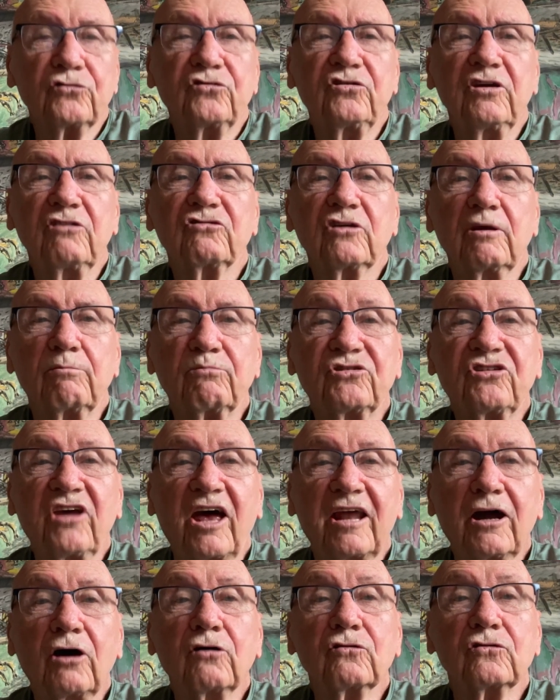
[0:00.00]
system
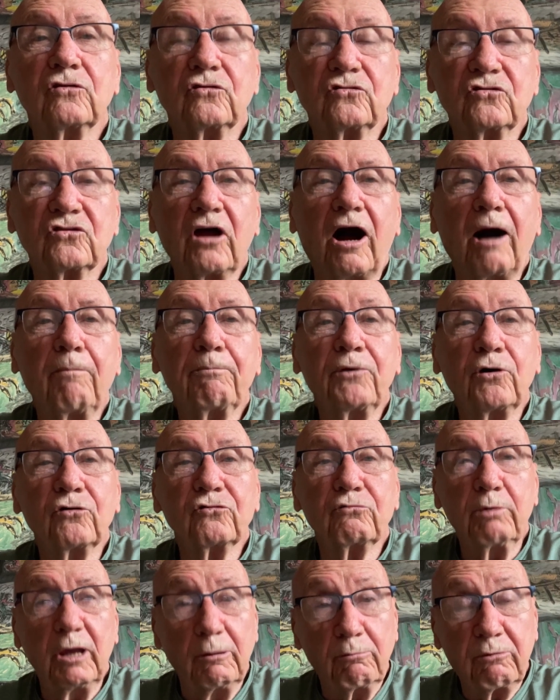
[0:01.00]
set out to stop
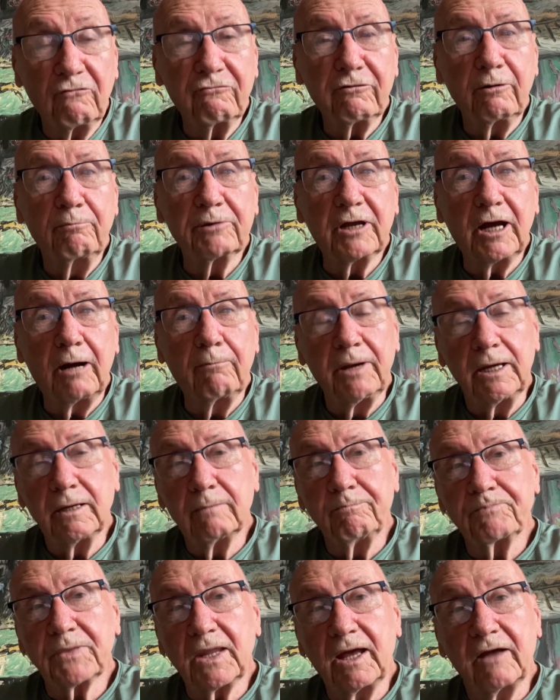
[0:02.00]
those people from
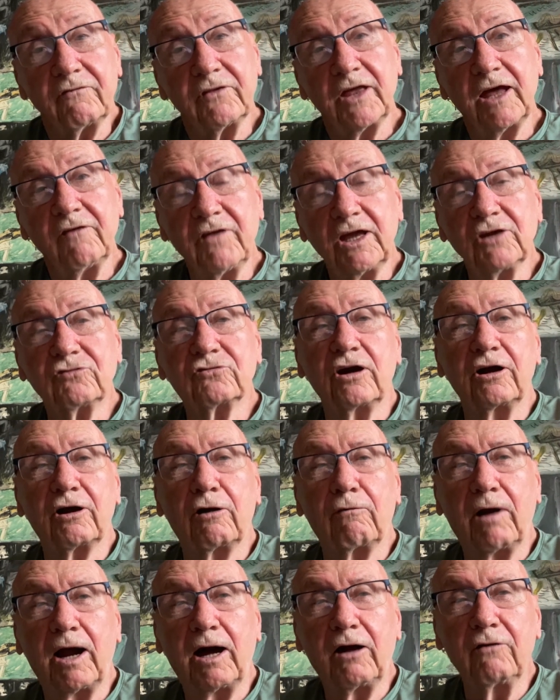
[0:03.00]
coming. And then they
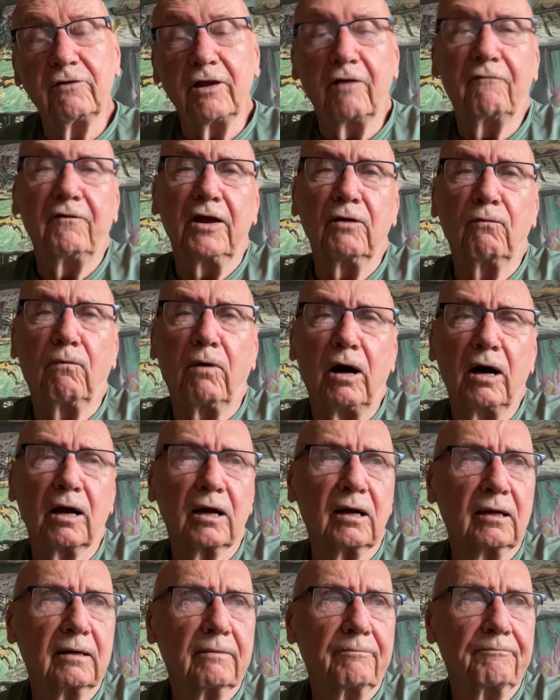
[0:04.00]
turn around and they
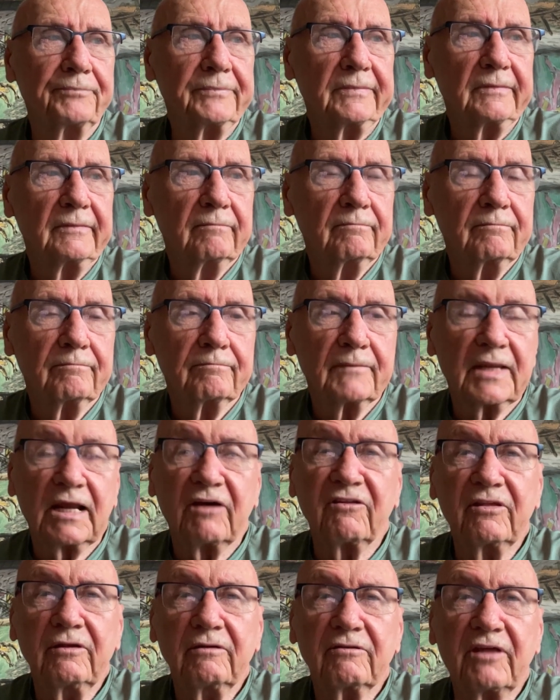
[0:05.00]
walk
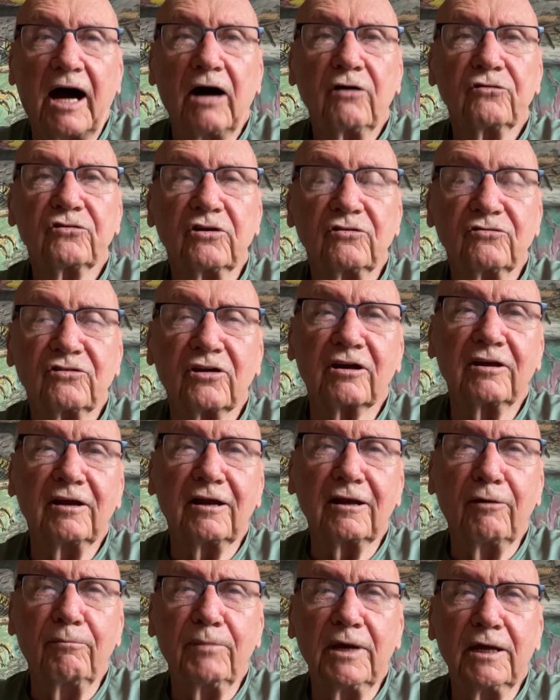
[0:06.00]
thousands of
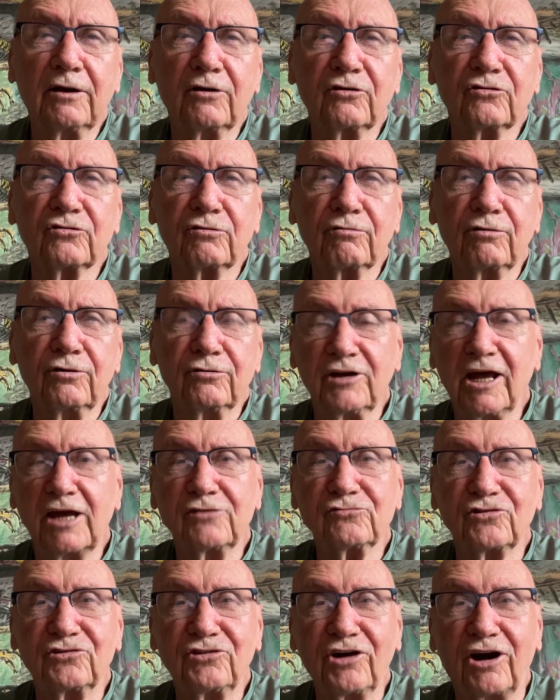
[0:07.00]
kilometers through
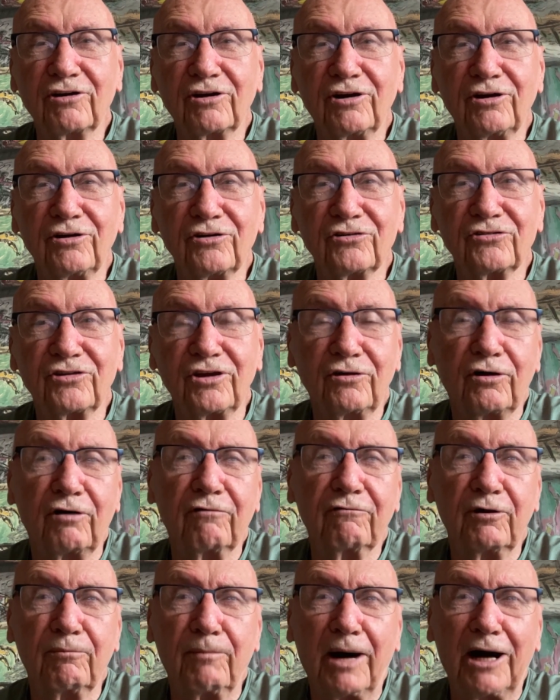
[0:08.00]
dense jungles and
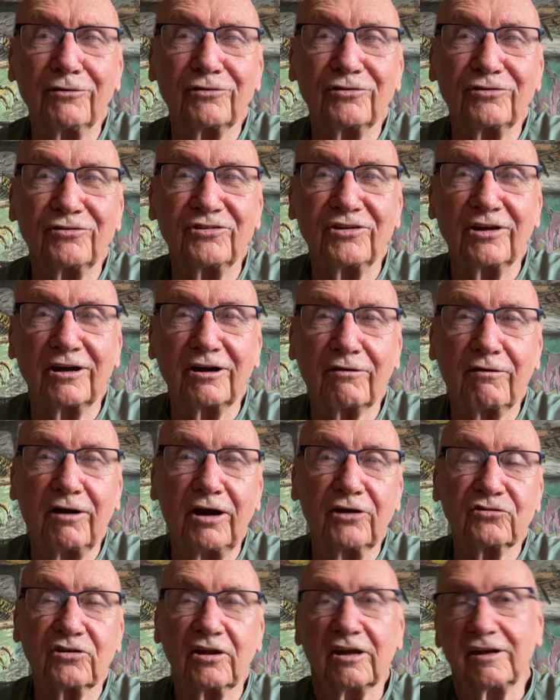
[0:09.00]
over mountains and
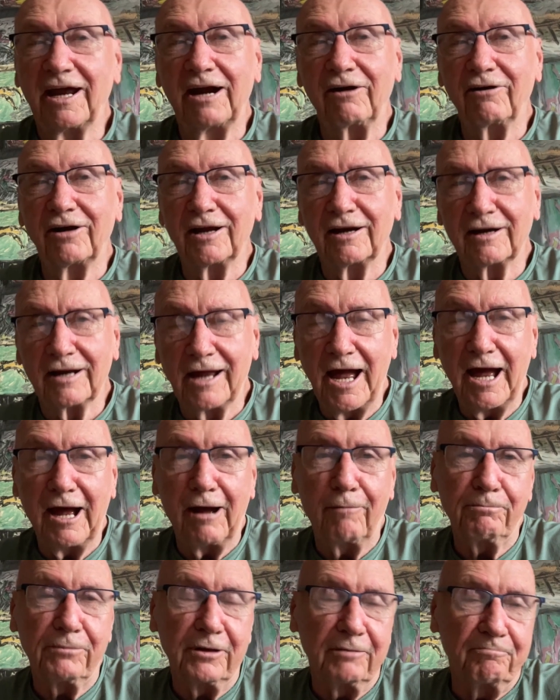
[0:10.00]
across the Darien
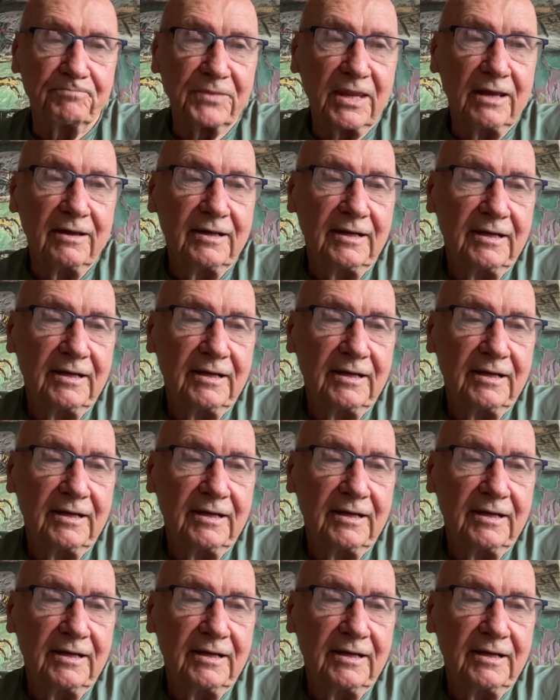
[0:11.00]
Gap, and